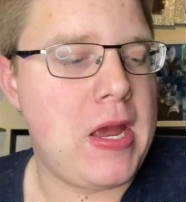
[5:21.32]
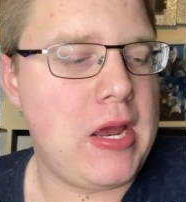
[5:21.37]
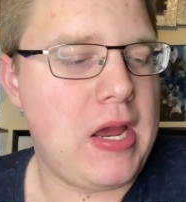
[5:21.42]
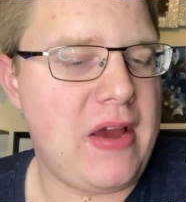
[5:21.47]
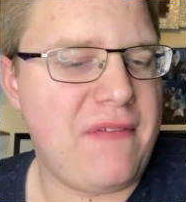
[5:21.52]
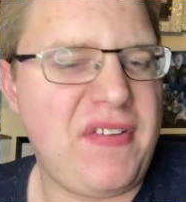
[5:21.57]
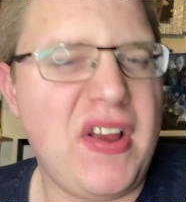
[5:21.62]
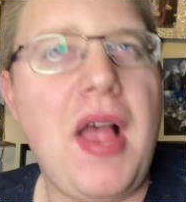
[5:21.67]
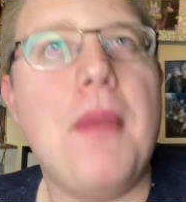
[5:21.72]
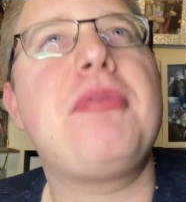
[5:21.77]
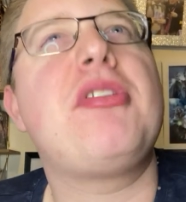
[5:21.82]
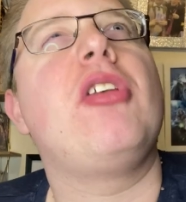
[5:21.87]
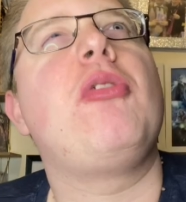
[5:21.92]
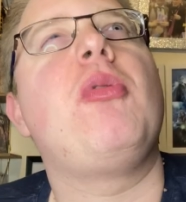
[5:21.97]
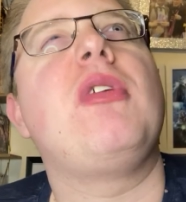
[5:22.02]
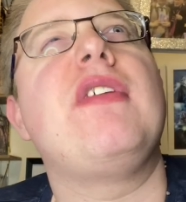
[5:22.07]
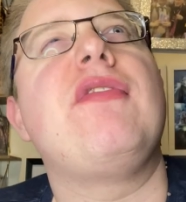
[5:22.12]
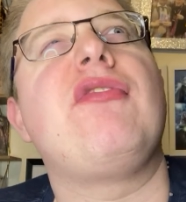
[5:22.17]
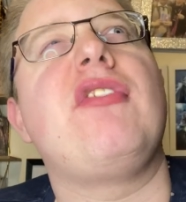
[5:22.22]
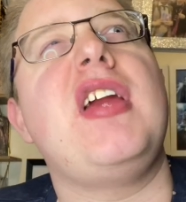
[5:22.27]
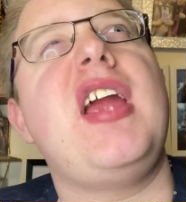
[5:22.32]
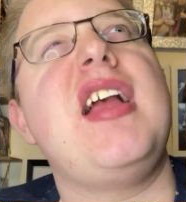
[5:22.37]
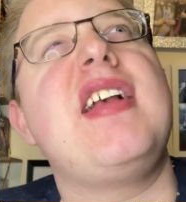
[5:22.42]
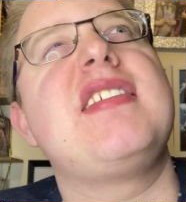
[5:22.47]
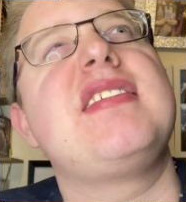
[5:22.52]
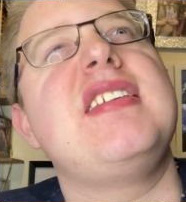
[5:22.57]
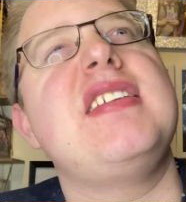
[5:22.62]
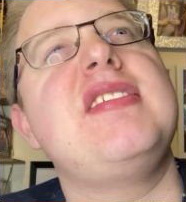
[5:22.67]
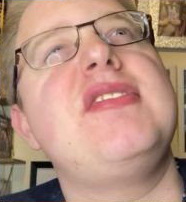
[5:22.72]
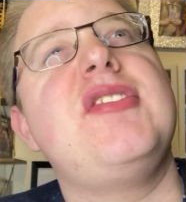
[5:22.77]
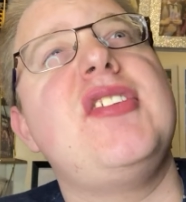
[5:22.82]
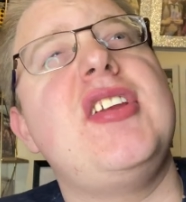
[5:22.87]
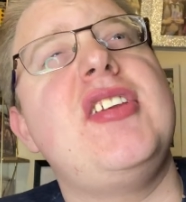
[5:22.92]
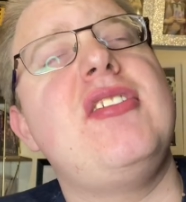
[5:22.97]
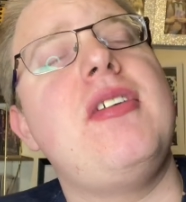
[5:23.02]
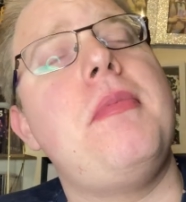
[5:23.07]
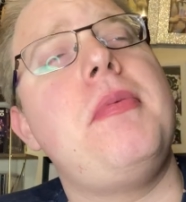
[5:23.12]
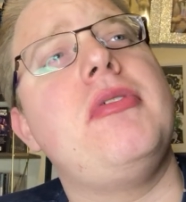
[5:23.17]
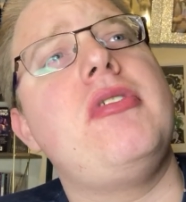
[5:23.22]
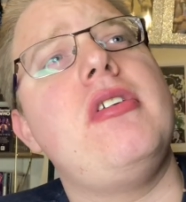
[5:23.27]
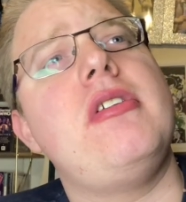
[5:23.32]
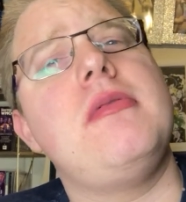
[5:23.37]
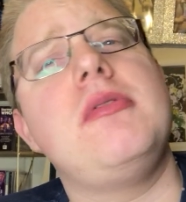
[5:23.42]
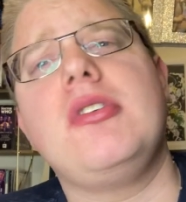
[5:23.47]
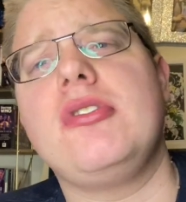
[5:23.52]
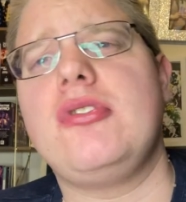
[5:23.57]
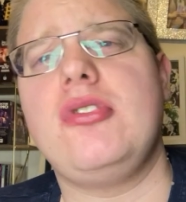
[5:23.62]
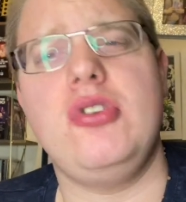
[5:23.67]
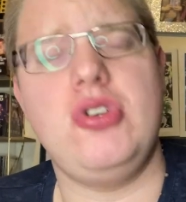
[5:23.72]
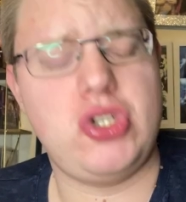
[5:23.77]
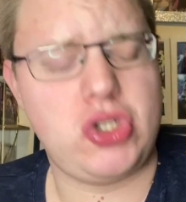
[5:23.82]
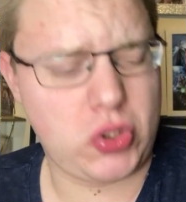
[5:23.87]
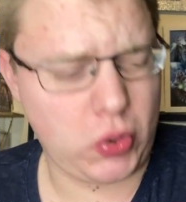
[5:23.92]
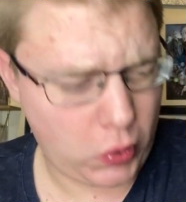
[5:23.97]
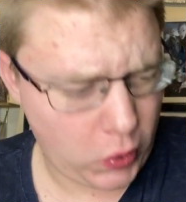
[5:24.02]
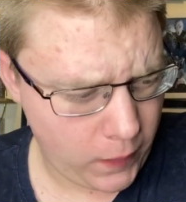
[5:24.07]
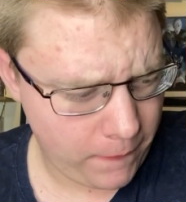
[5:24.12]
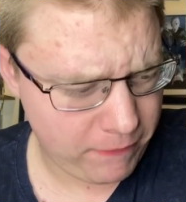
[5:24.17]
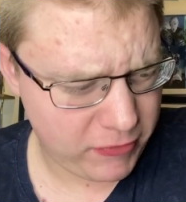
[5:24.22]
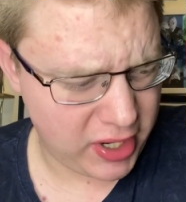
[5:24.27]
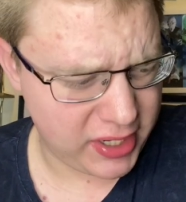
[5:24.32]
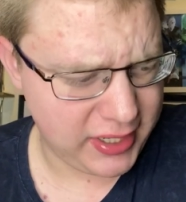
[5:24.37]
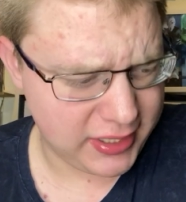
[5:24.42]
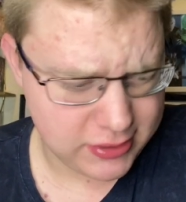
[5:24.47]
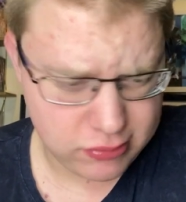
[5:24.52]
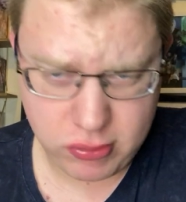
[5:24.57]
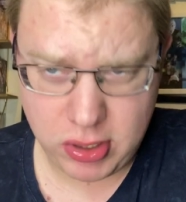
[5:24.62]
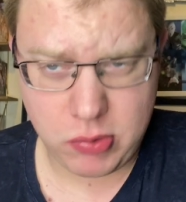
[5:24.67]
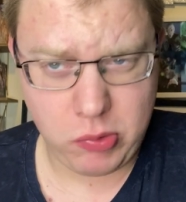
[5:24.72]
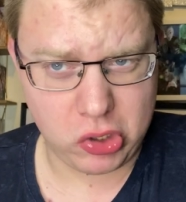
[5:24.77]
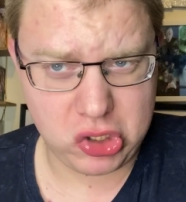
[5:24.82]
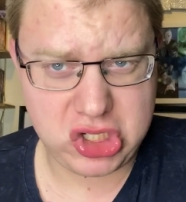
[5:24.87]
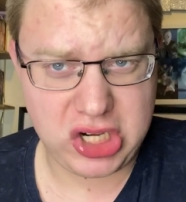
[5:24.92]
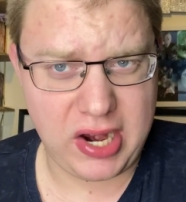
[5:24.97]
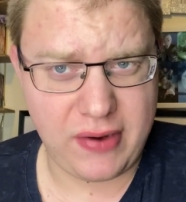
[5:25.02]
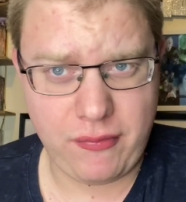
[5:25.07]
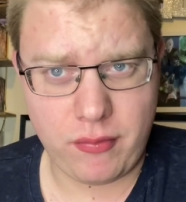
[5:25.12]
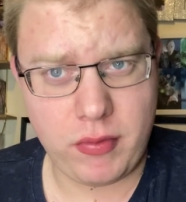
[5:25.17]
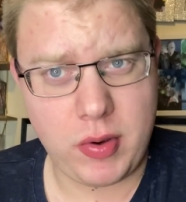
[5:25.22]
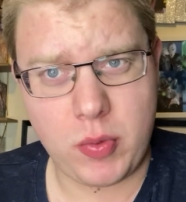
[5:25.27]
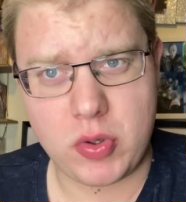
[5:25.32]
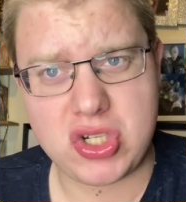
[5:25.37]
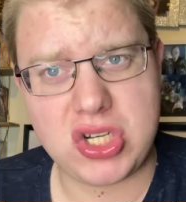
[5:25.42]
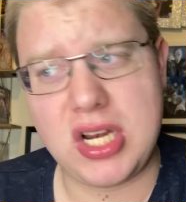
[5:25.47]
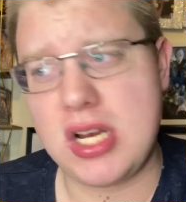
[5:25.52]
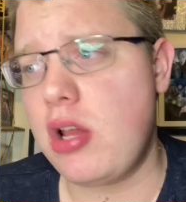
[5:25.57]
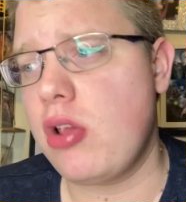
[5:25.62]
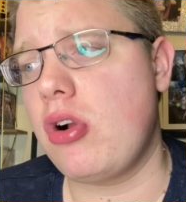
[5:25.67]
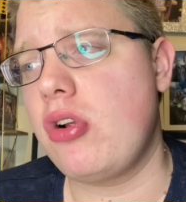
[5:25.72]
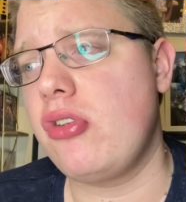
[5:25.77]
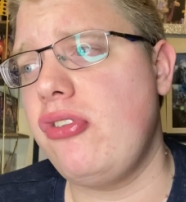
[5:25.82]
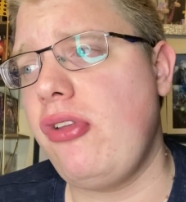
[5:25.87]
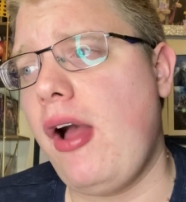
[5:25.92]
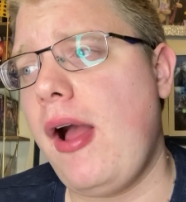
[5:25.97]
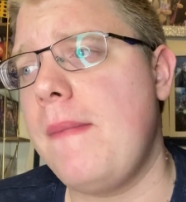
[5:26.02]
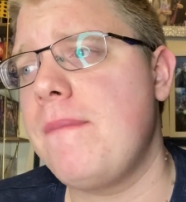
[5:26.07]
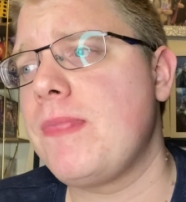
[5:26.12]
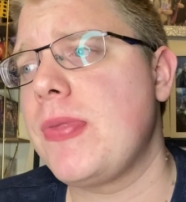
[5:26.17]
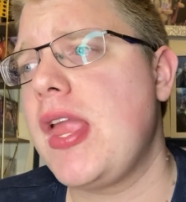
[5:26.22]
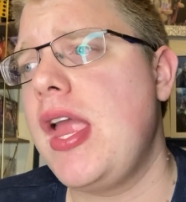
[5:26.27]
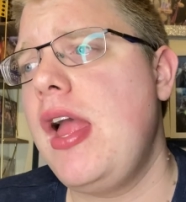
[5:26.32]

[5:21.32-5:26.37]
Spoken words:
I think episodes one and three exist for this episode. I'm not too sure. I need to rewatch it. I haven't rewatched it in a long time.